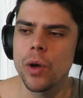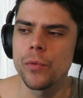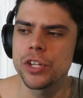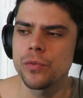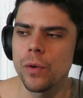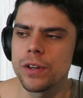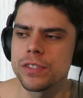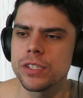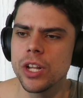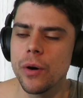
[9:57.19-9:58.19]
which
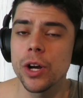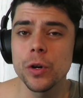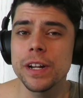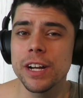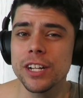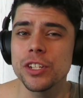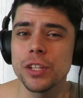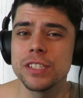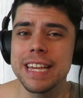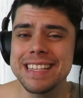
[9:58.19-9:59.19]
was, you know, a good, actually
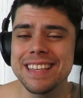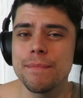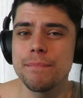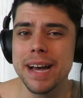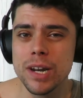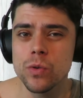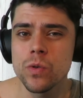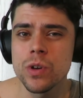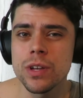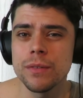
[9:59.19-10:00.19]
a decent battle.